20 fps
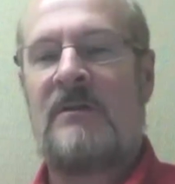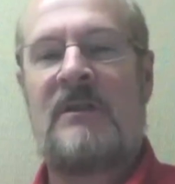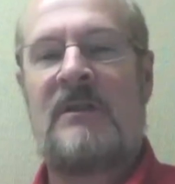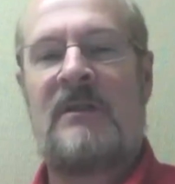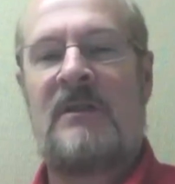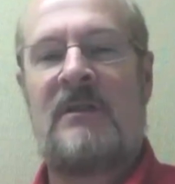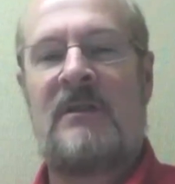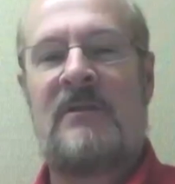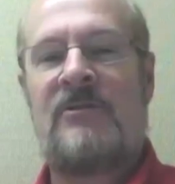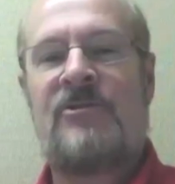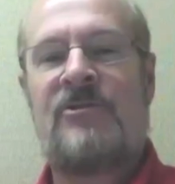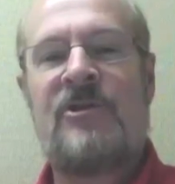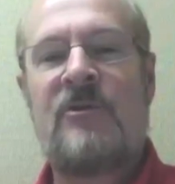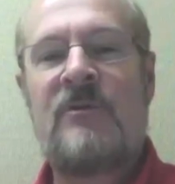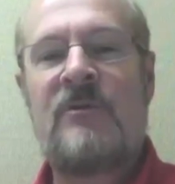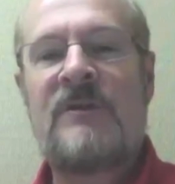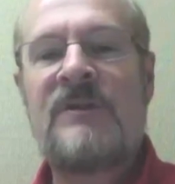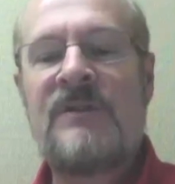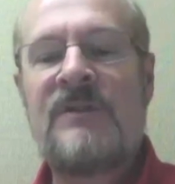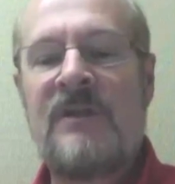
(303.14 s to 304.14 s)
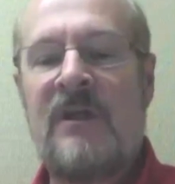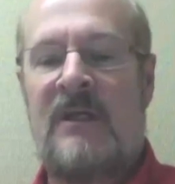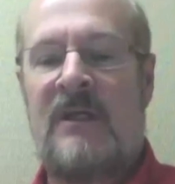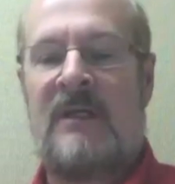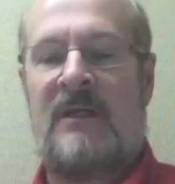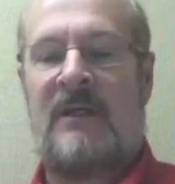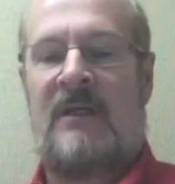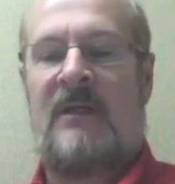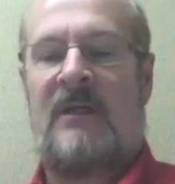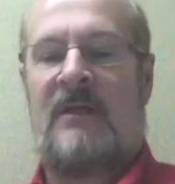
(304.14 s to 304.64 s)
eh, showed
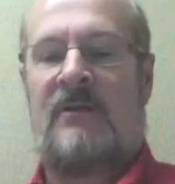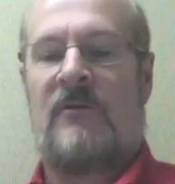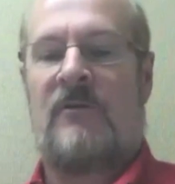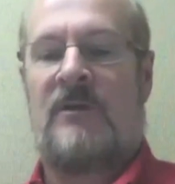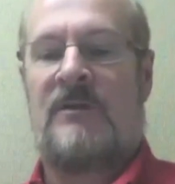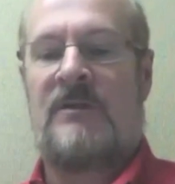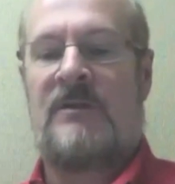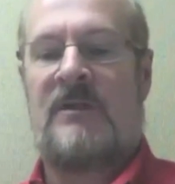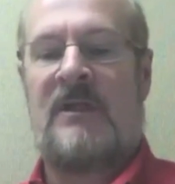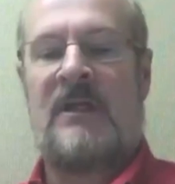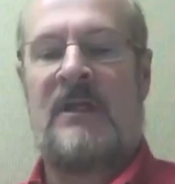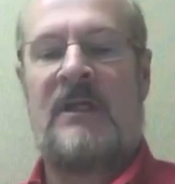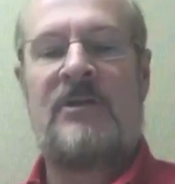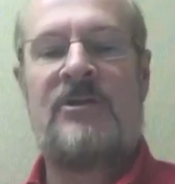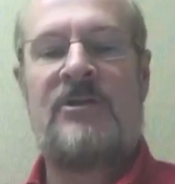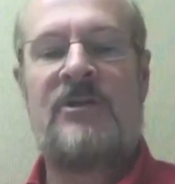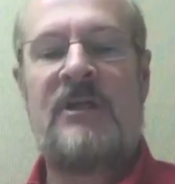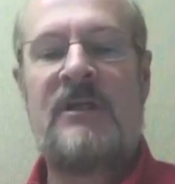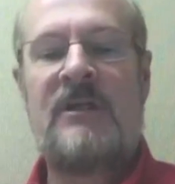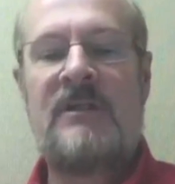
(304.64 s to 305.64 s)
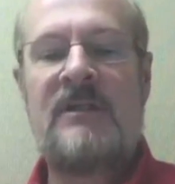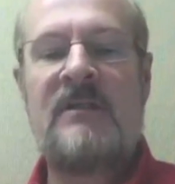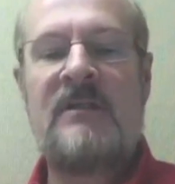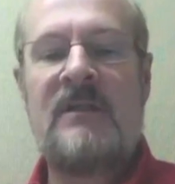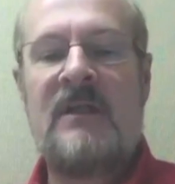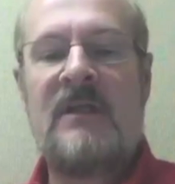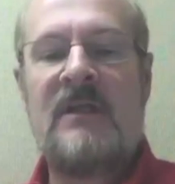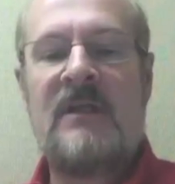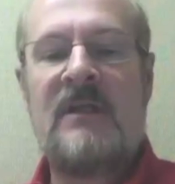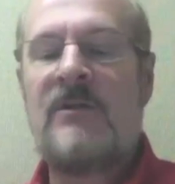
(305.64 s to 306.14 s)
stunning ignorance she
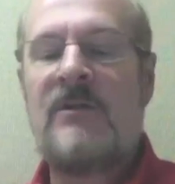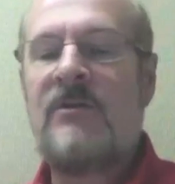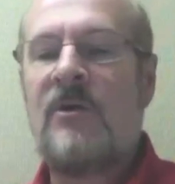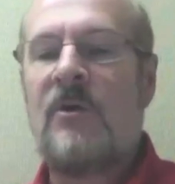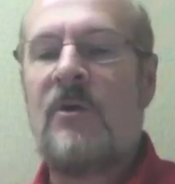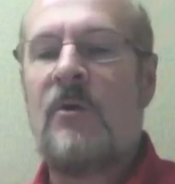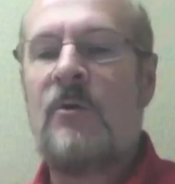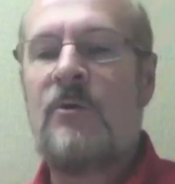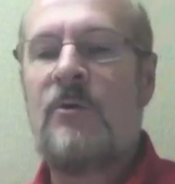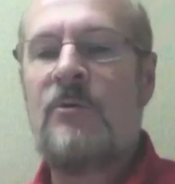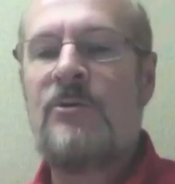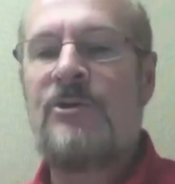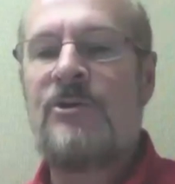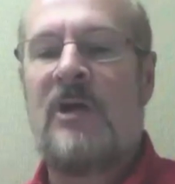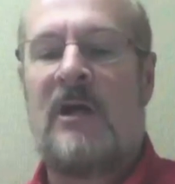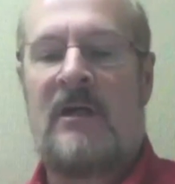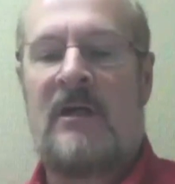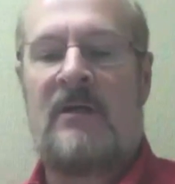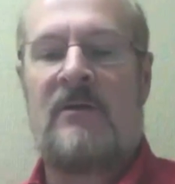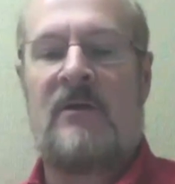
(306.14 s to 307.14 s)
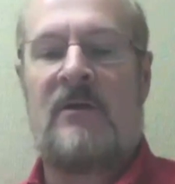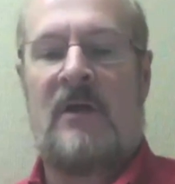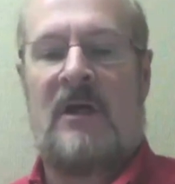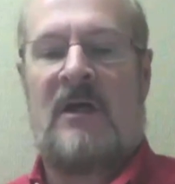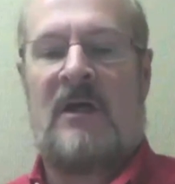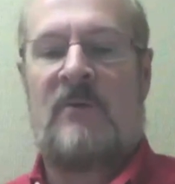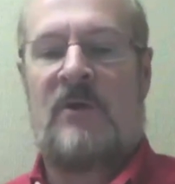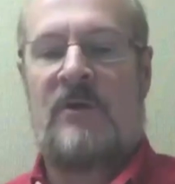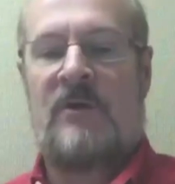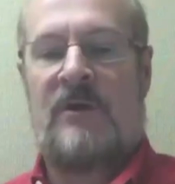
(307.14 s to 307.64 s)
didn't even know who Shaker
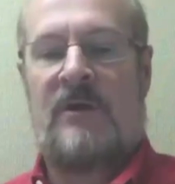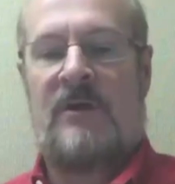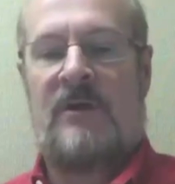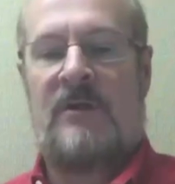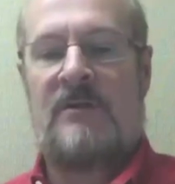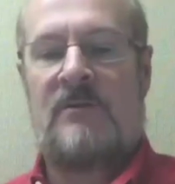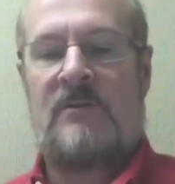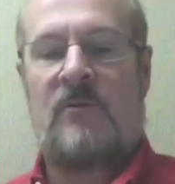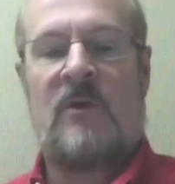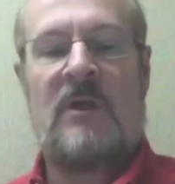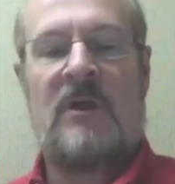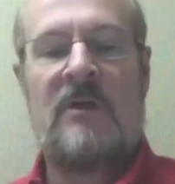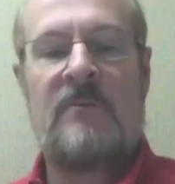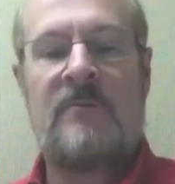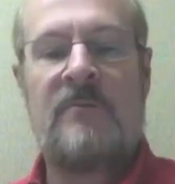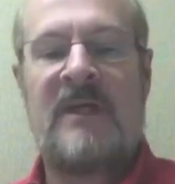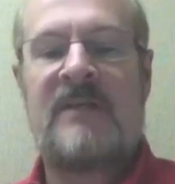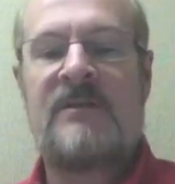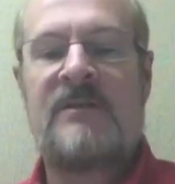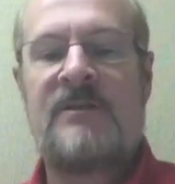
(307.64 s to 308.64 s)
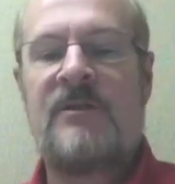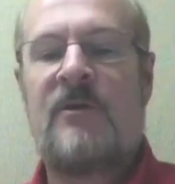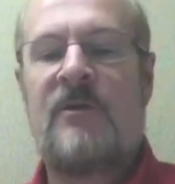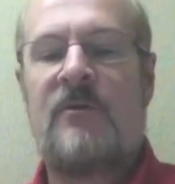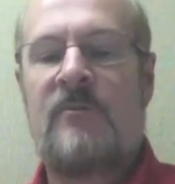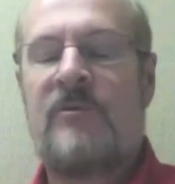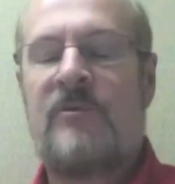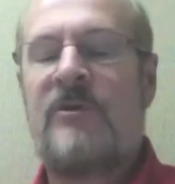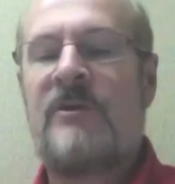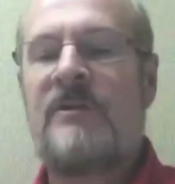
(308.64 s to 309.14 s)
Aamer is, one of the best
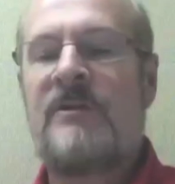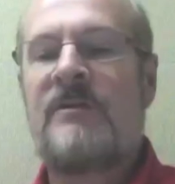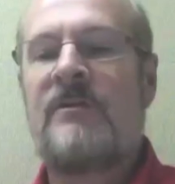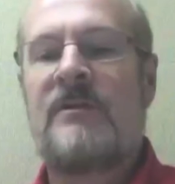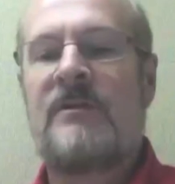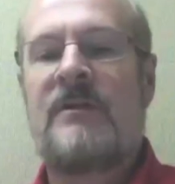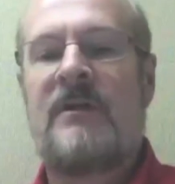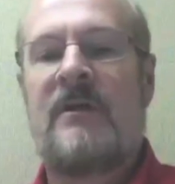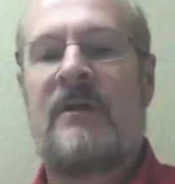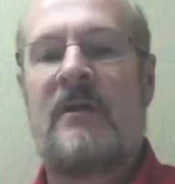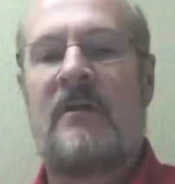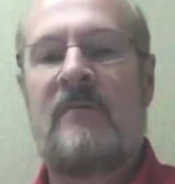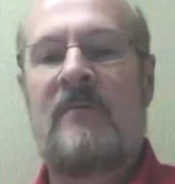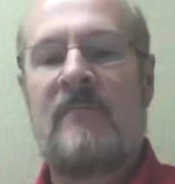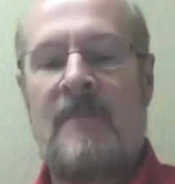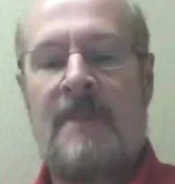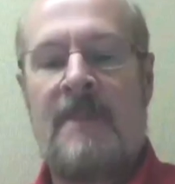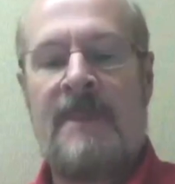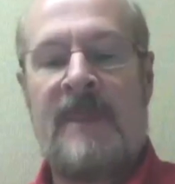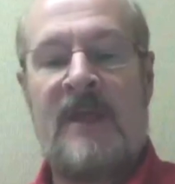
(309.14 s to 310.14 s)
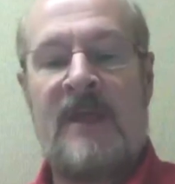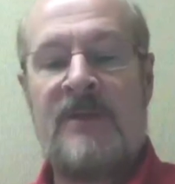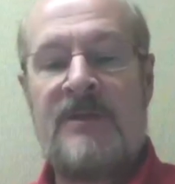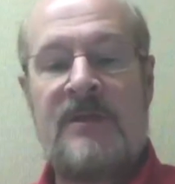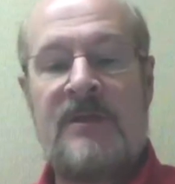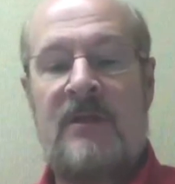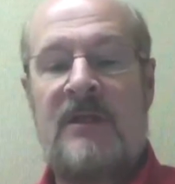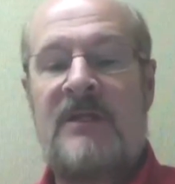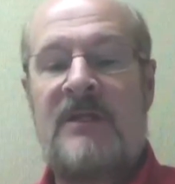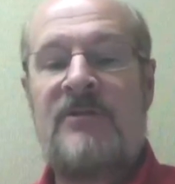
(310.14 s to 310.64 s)
known prisoners there,
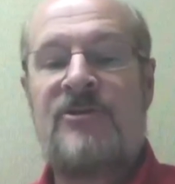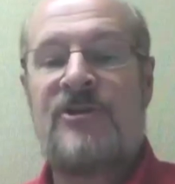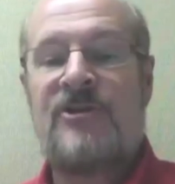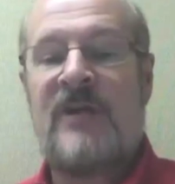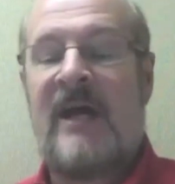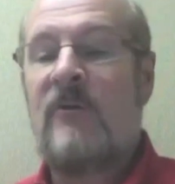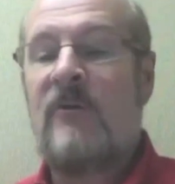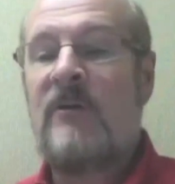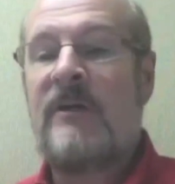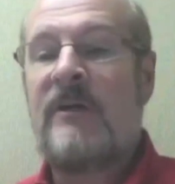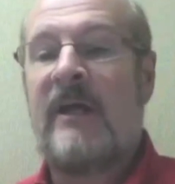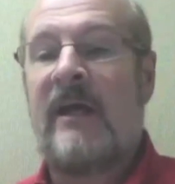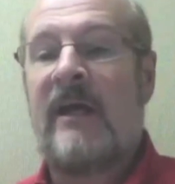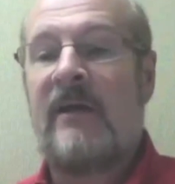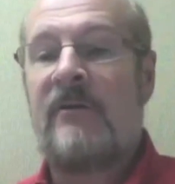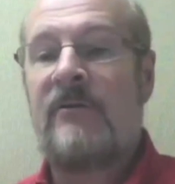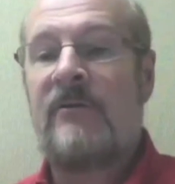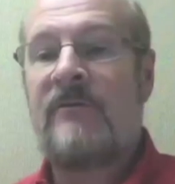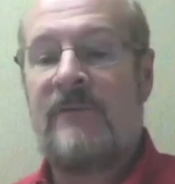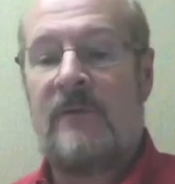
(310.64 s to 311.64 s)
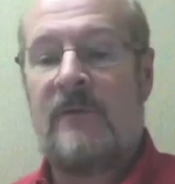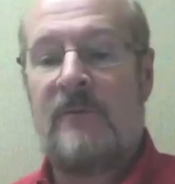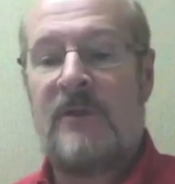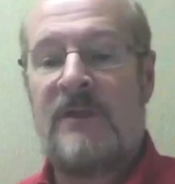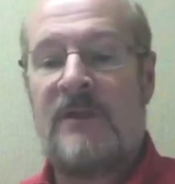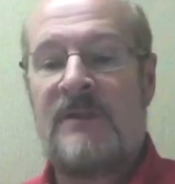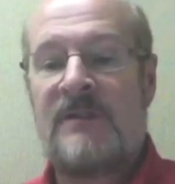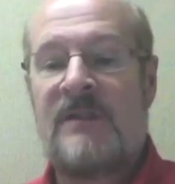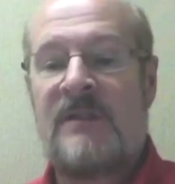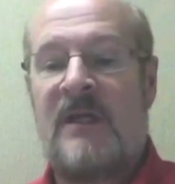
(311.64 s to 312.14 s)
until he shouted at her from
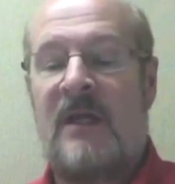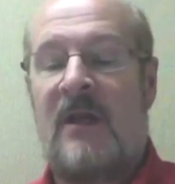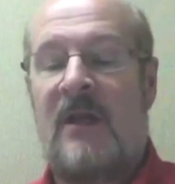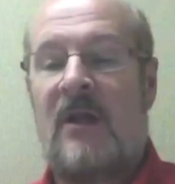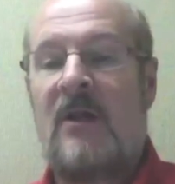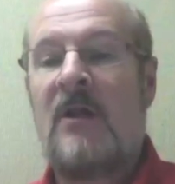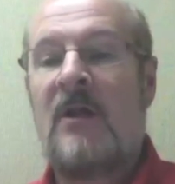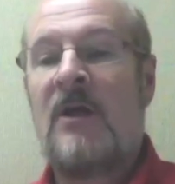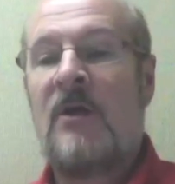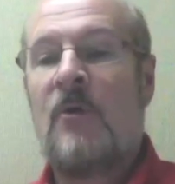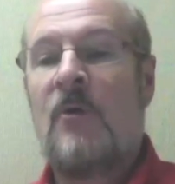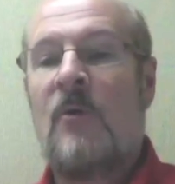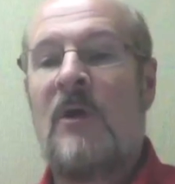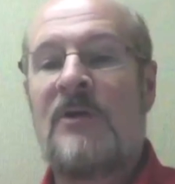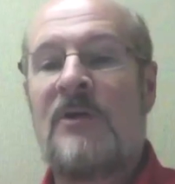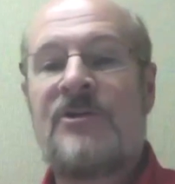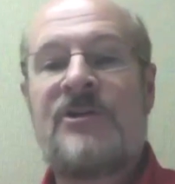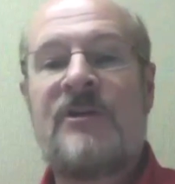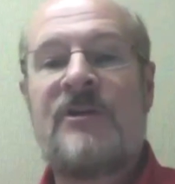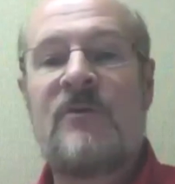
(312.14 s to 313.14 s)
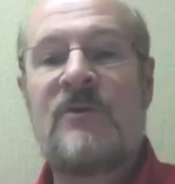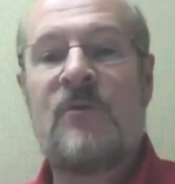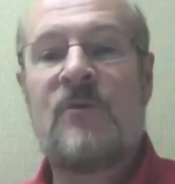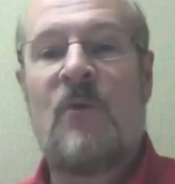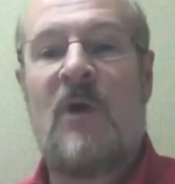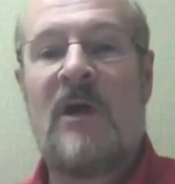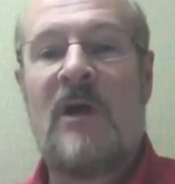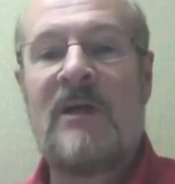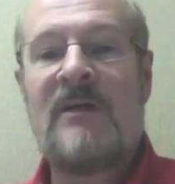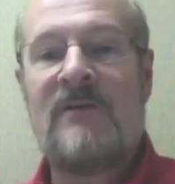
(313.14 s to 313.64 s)
his cell while she was
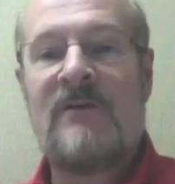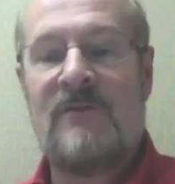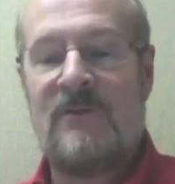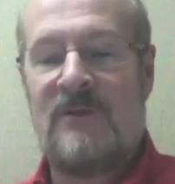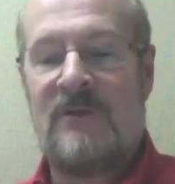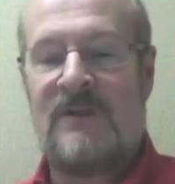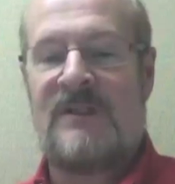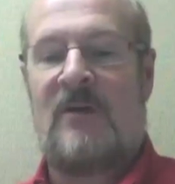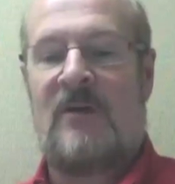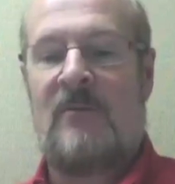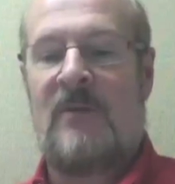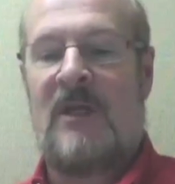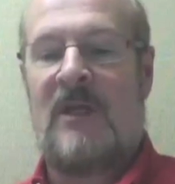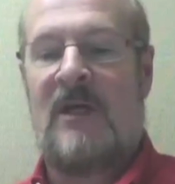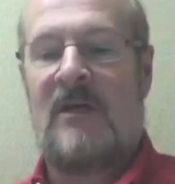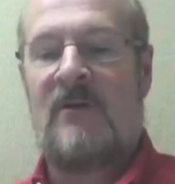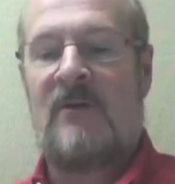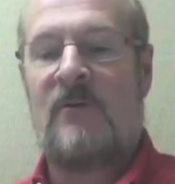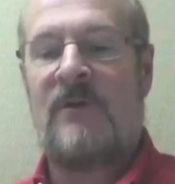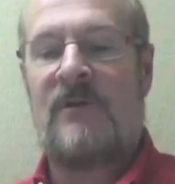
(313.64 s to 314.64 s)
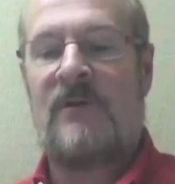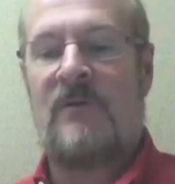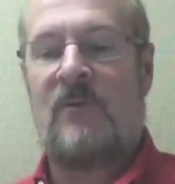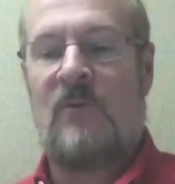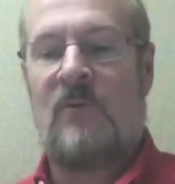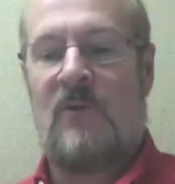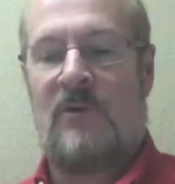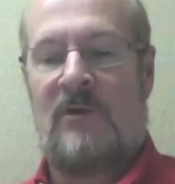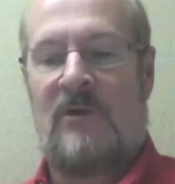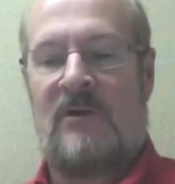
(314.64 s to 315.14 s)
walking through the cell block with the
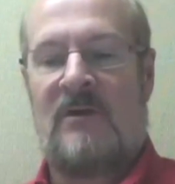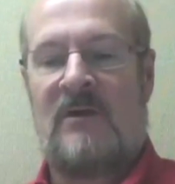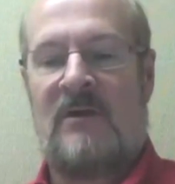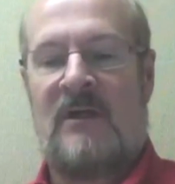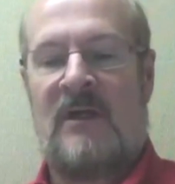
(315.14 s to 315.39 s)
warden.